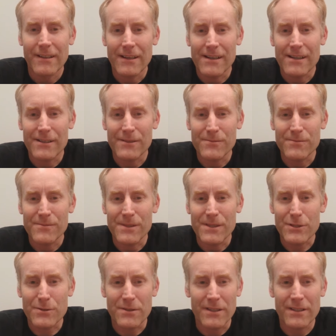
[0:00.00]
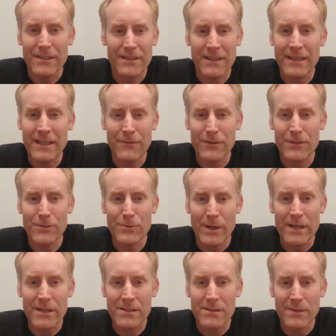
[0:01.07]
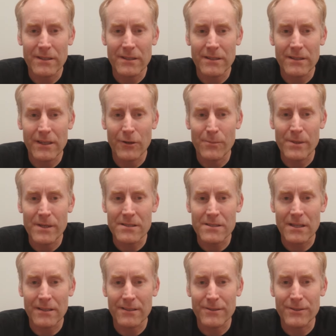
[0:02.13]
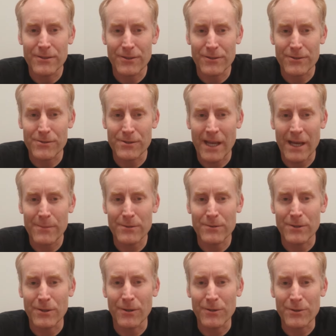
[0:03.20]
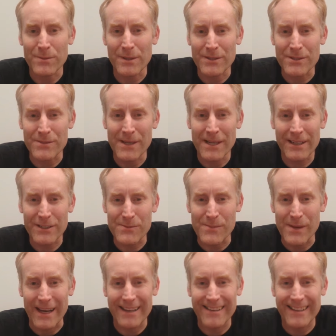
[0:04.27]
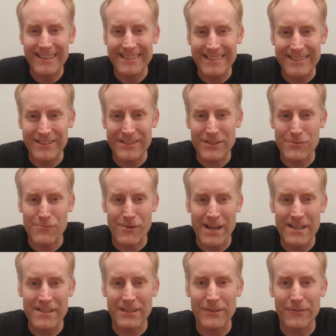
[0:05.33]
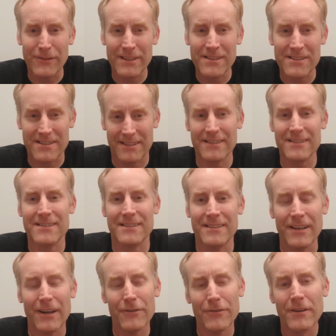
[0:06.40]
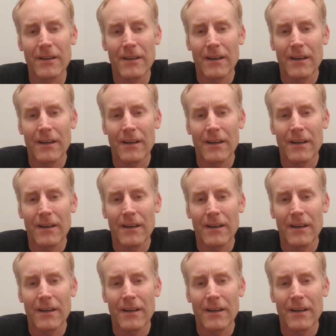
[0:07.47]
Um, and then even you raise the money and the L Ps tell you to not do capital calls because the market's bad. Right? Just raising the fund still isn't enough.